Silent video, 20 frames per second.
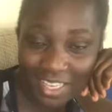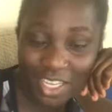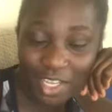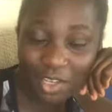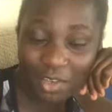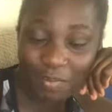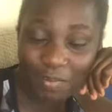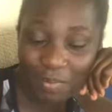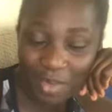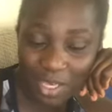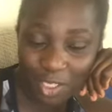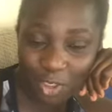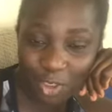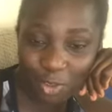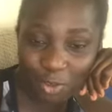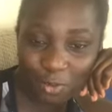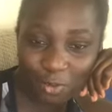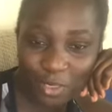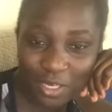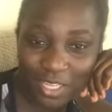Make
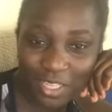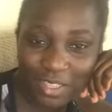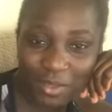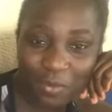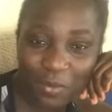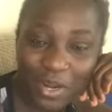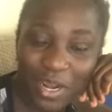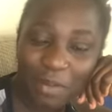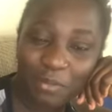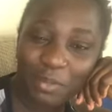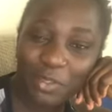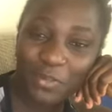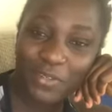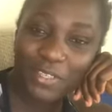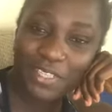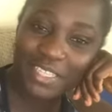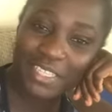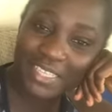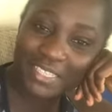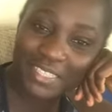sure that when I'm
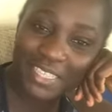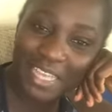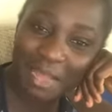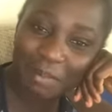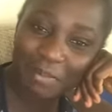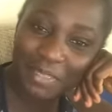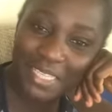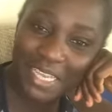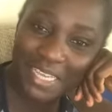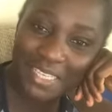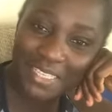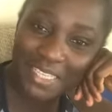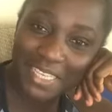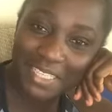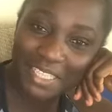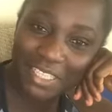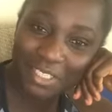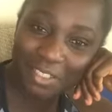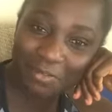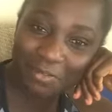doing the exam tech
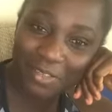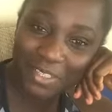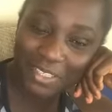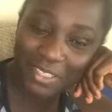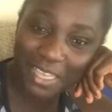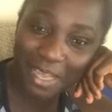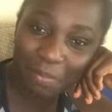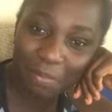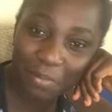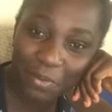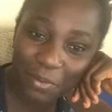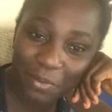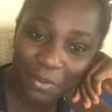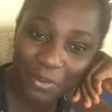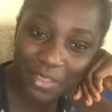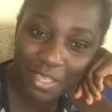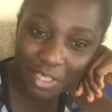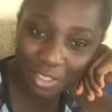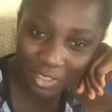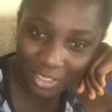sessions, for example,
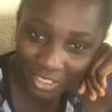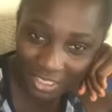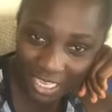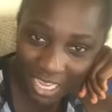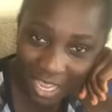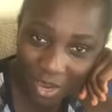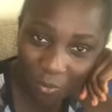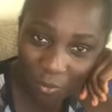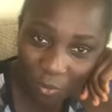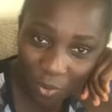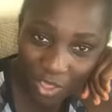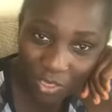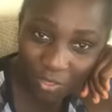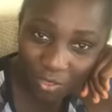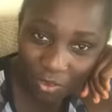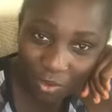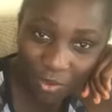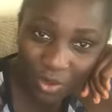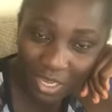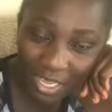that you share
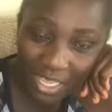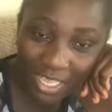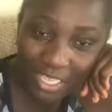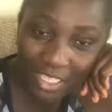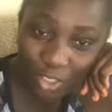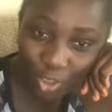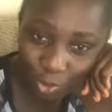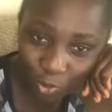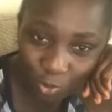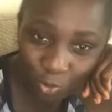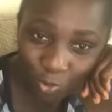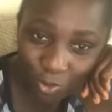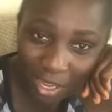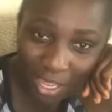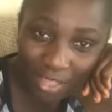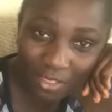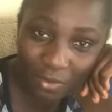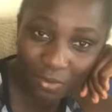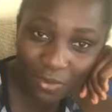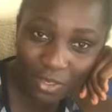with your kids who
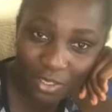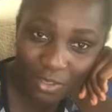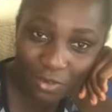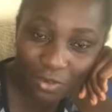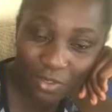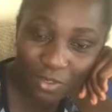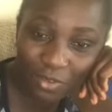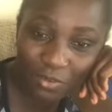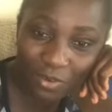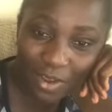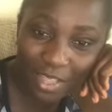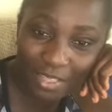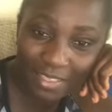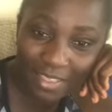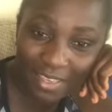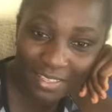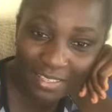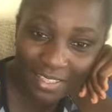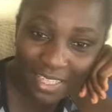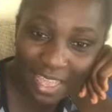are the ones going to write the
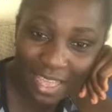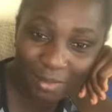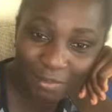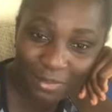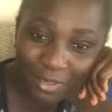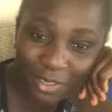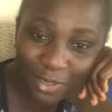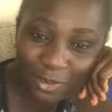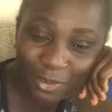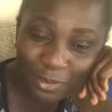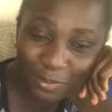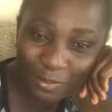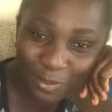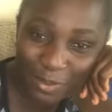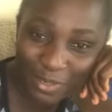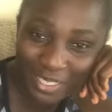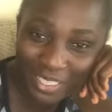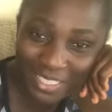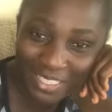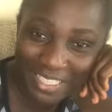exams. Good
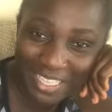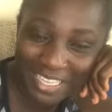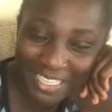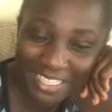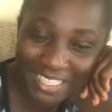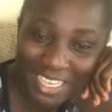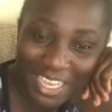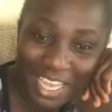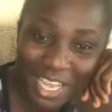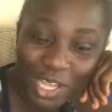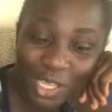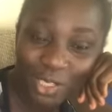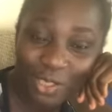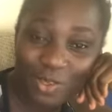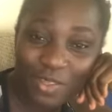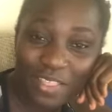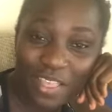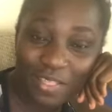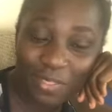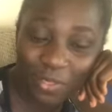morning, sis.
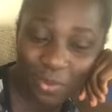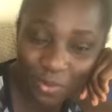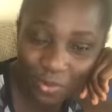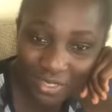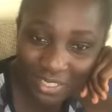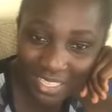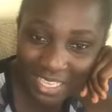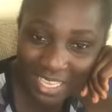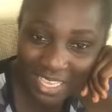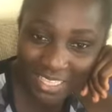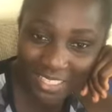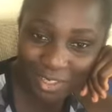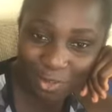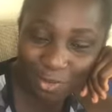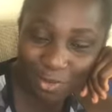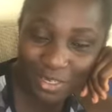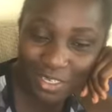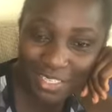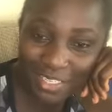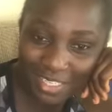So that those kids
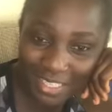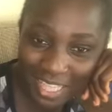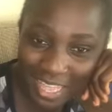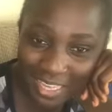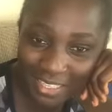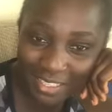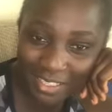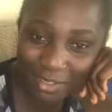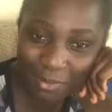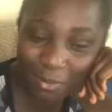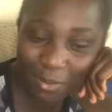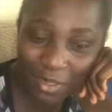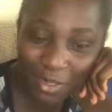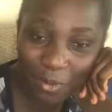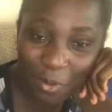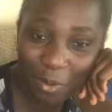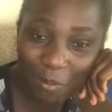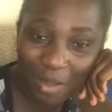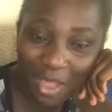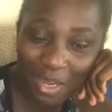understand what the
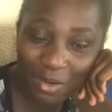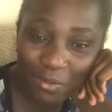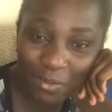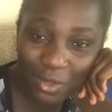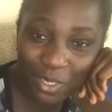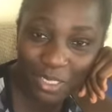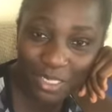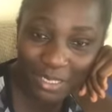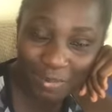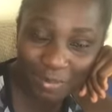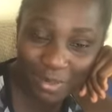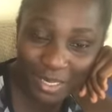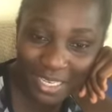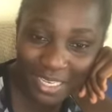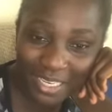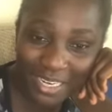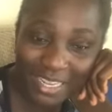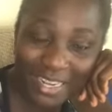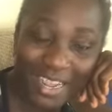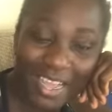command words
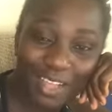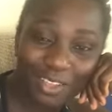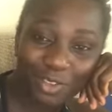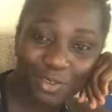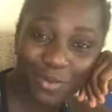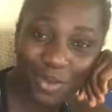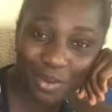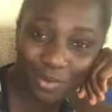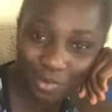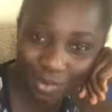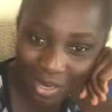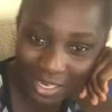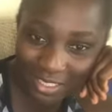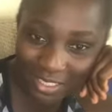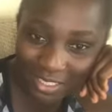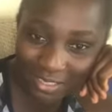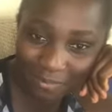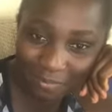mean and how to address it.